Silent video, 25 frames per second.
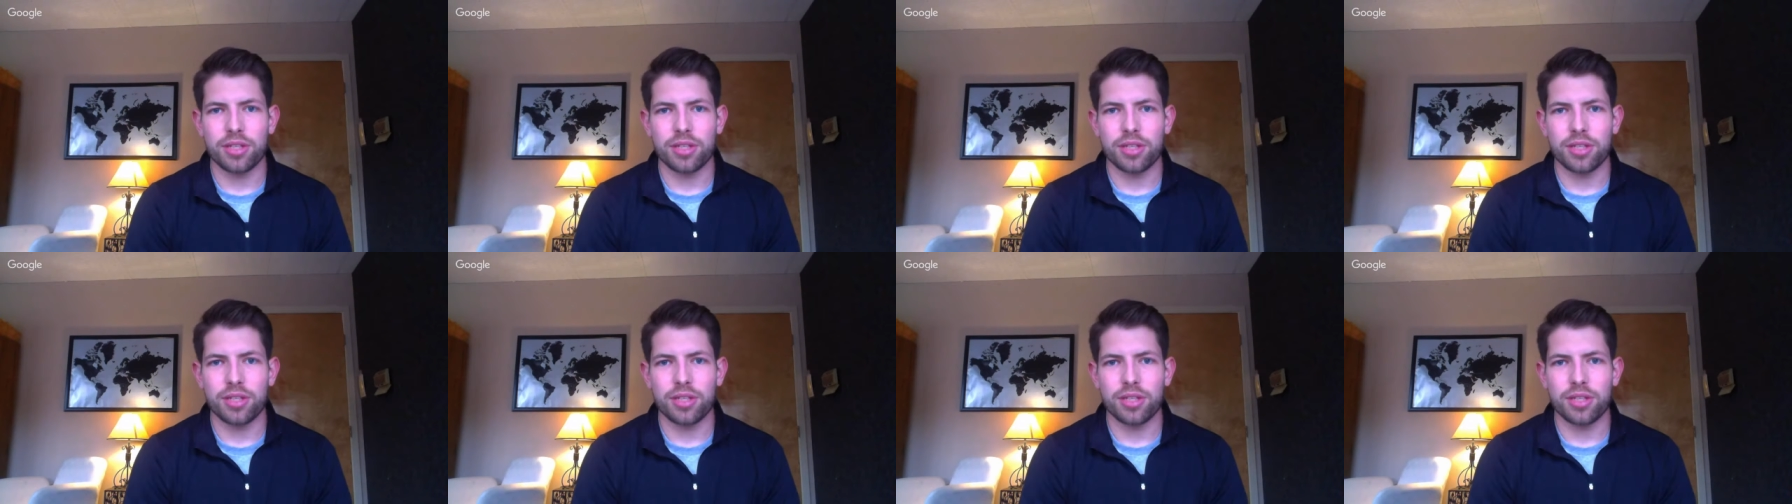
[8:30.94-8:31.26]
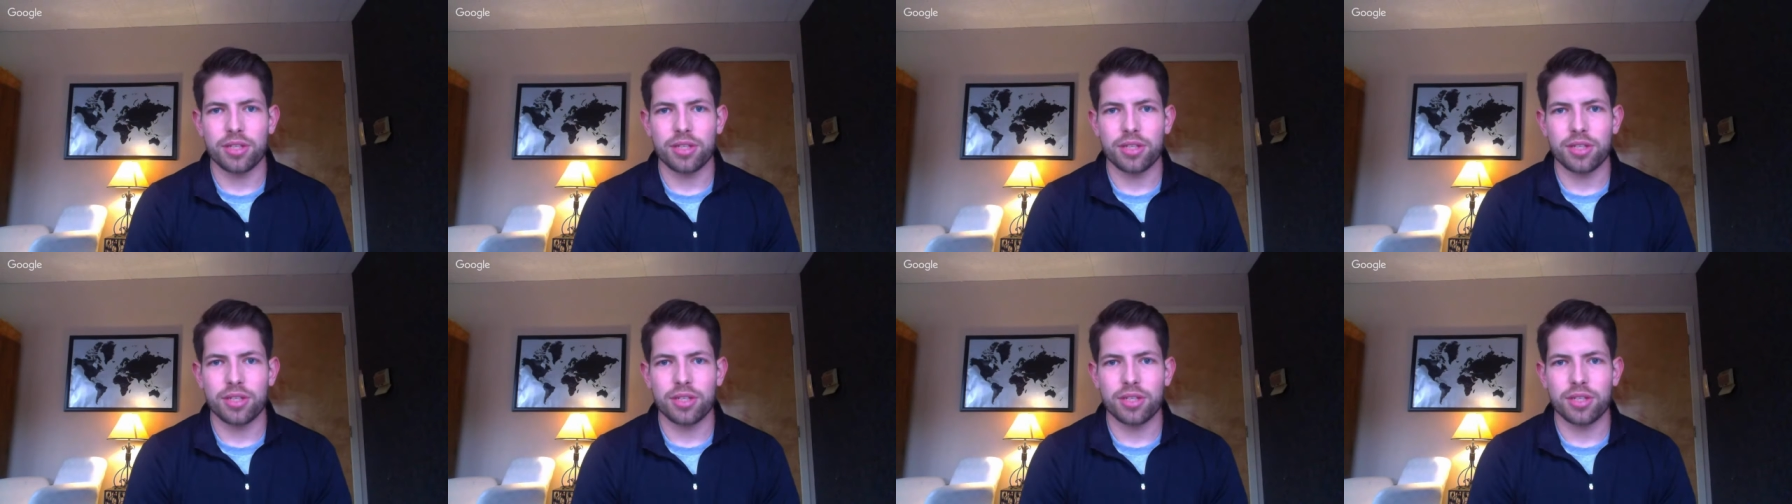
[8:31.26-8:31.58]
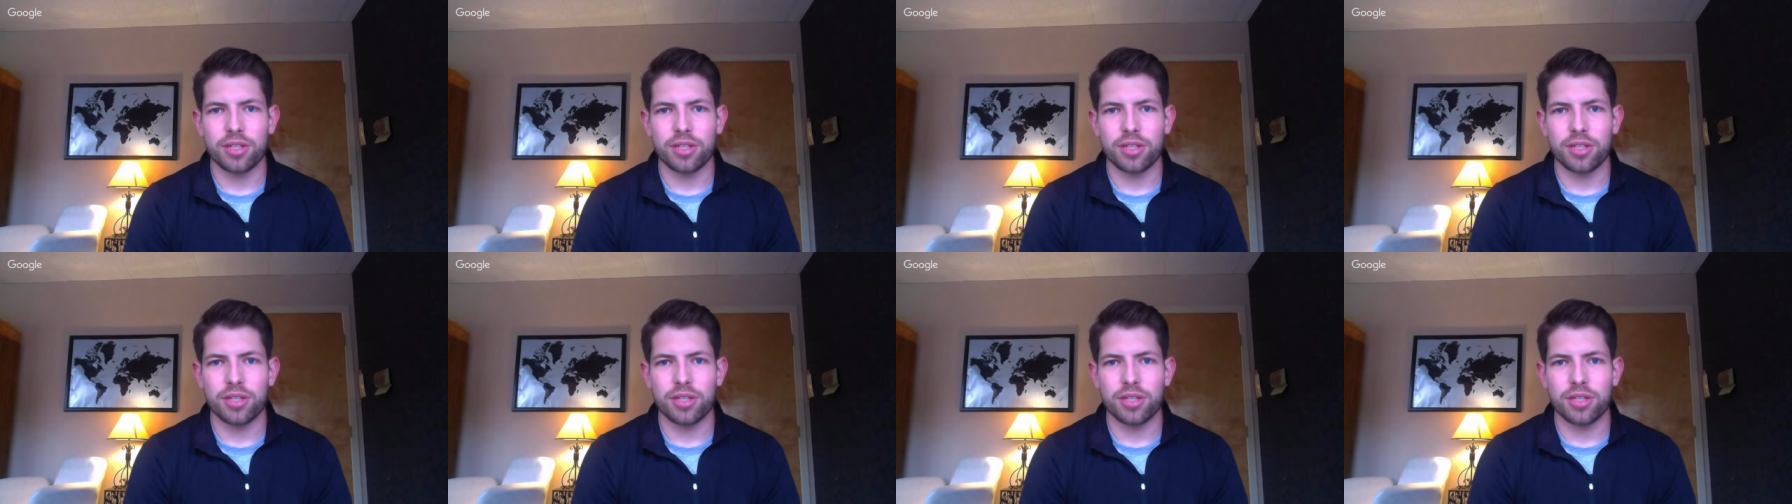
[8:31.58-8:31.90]
a
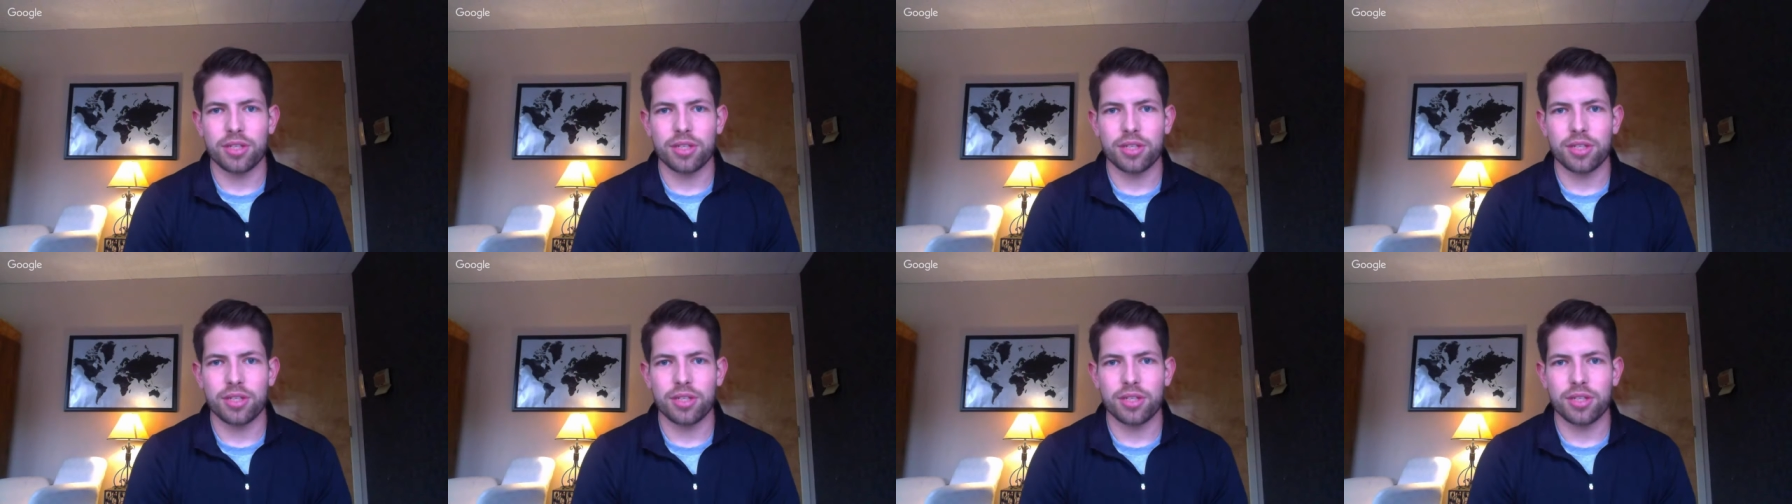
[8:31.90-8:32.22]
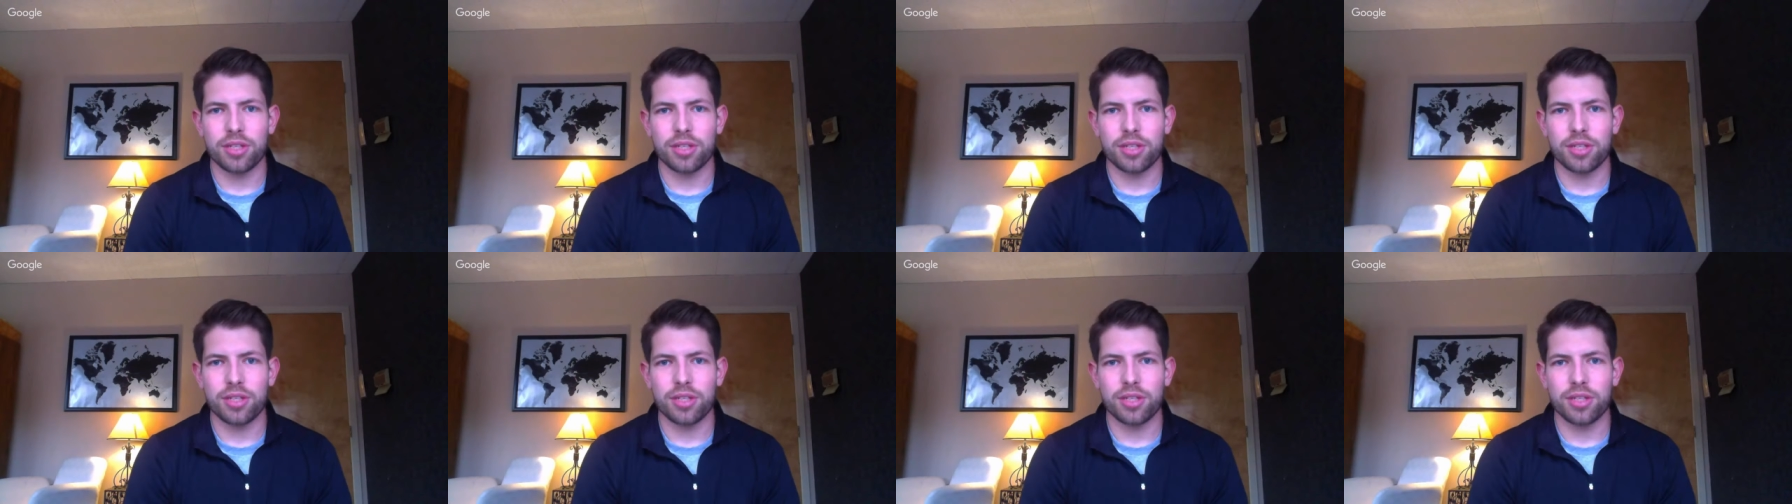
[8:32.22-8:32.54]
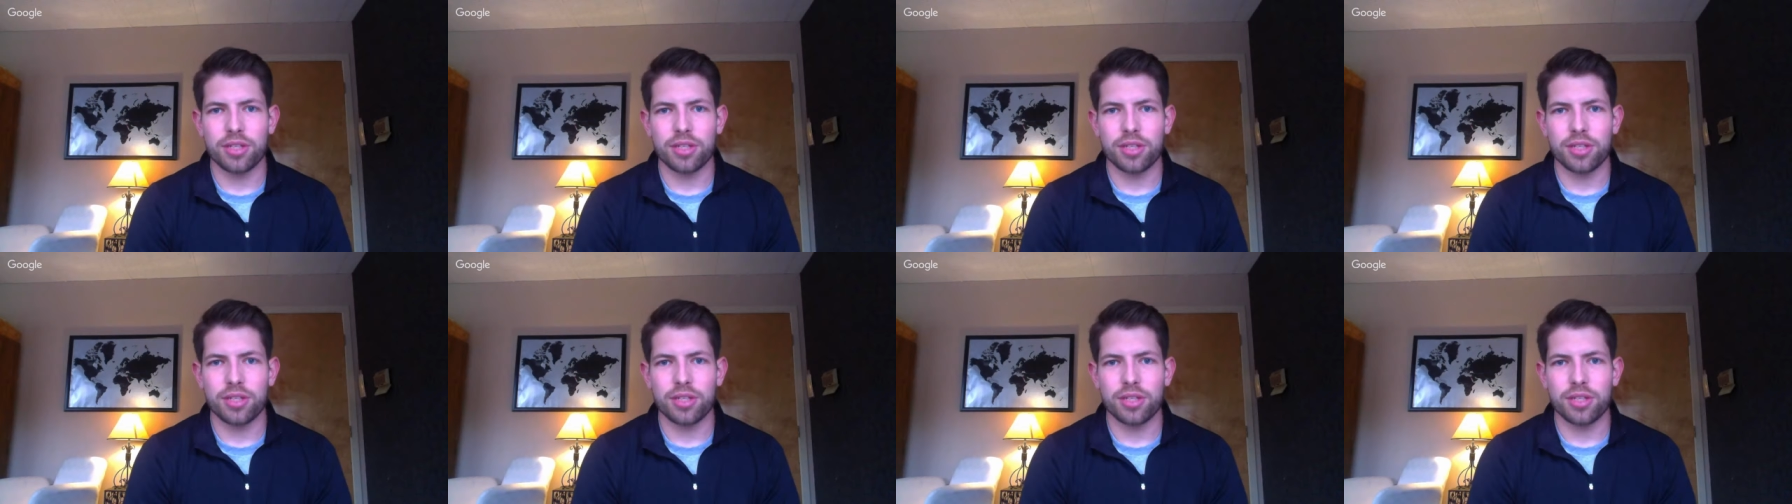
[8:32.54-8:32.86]
community
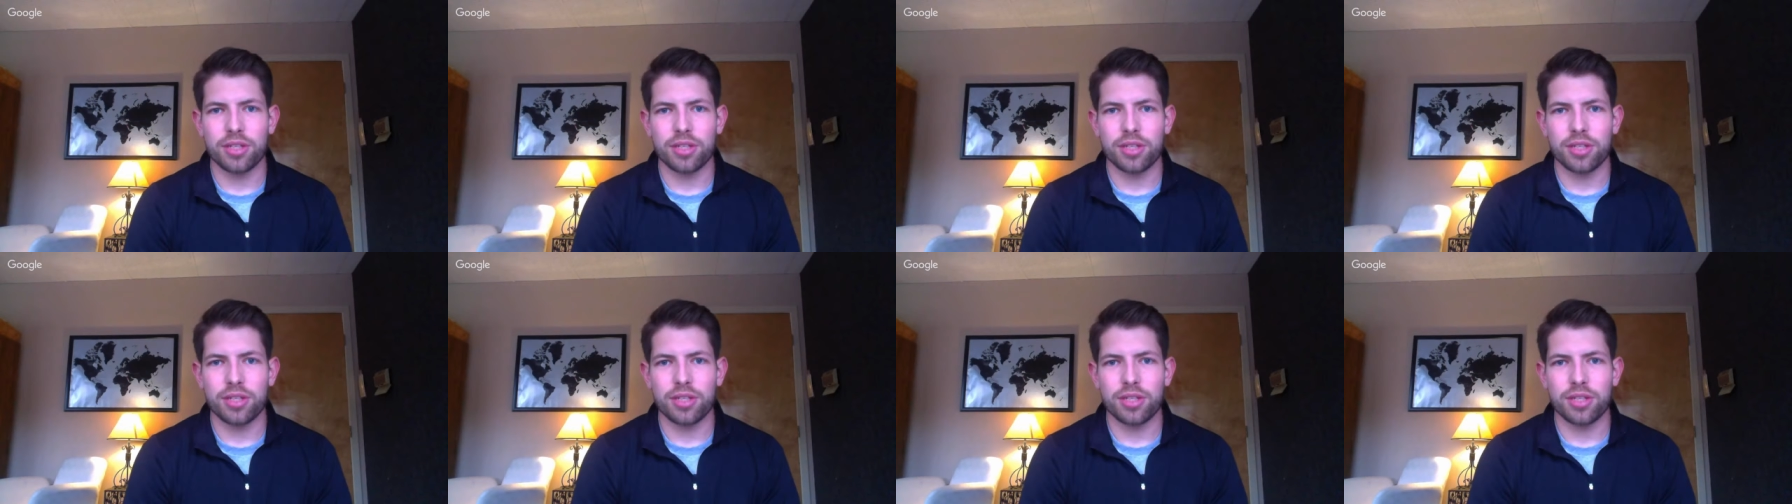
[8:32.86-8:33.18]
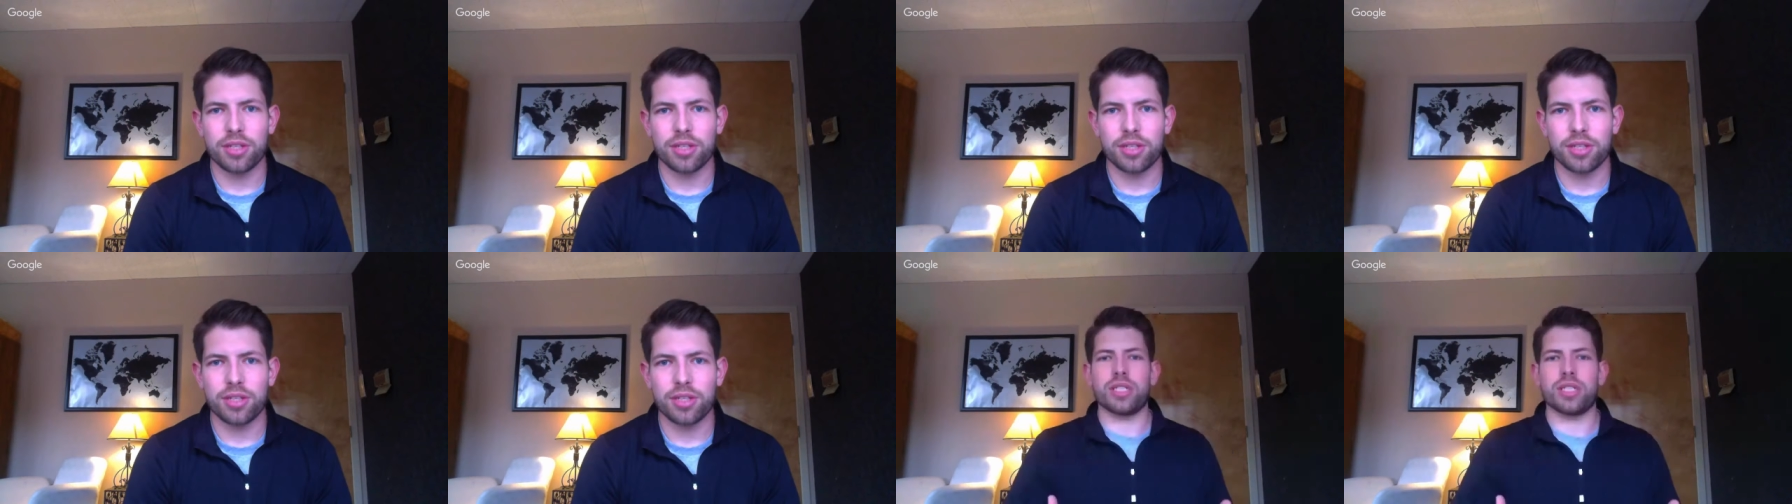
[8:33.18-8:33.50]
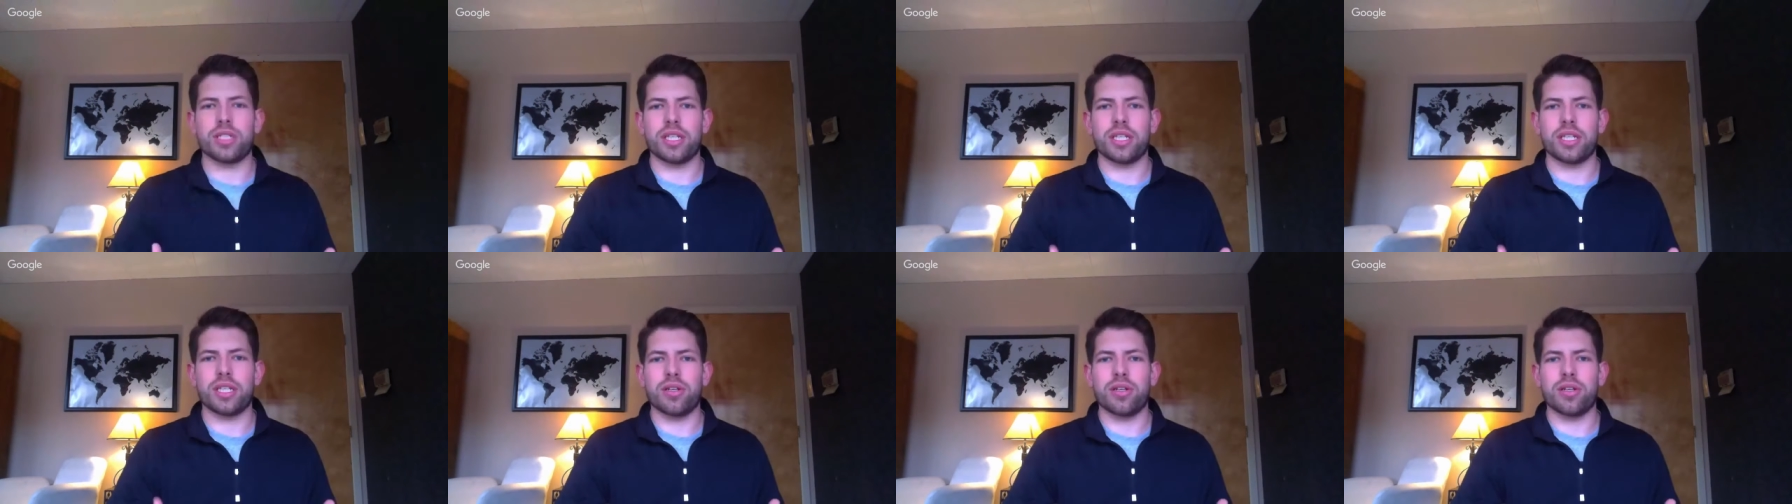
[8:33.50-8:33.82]
that's worshiping the Lord
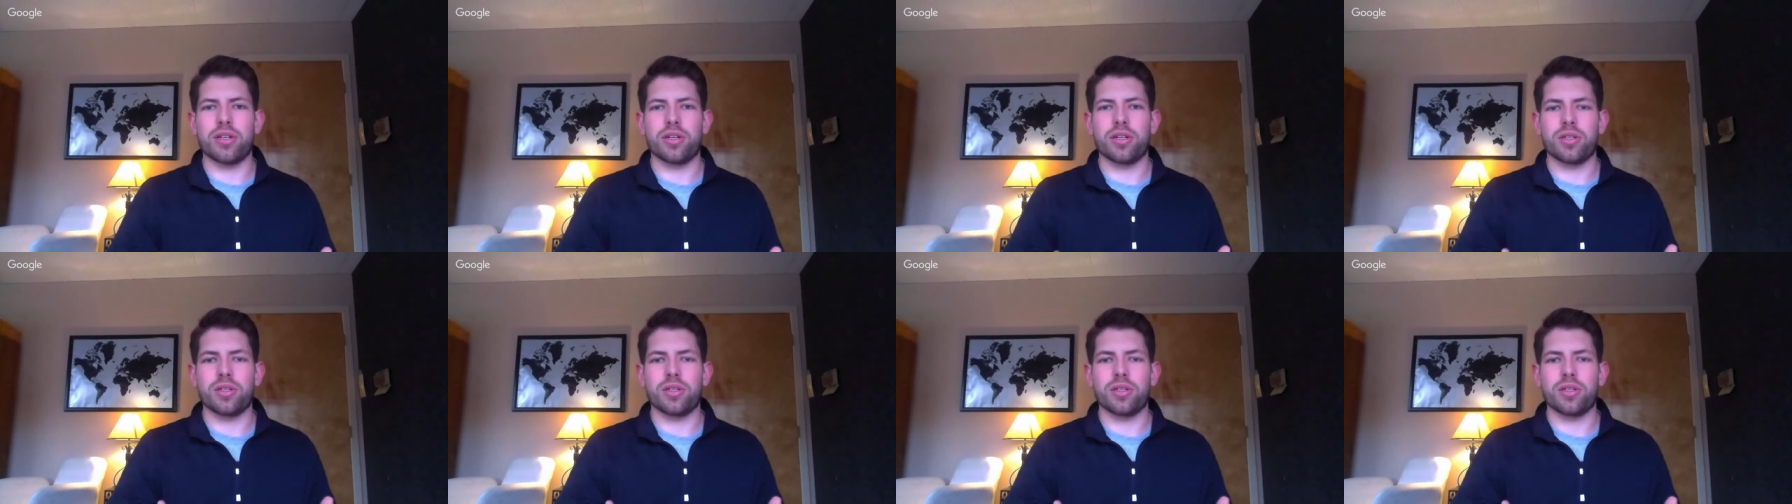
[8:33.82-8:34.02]
together,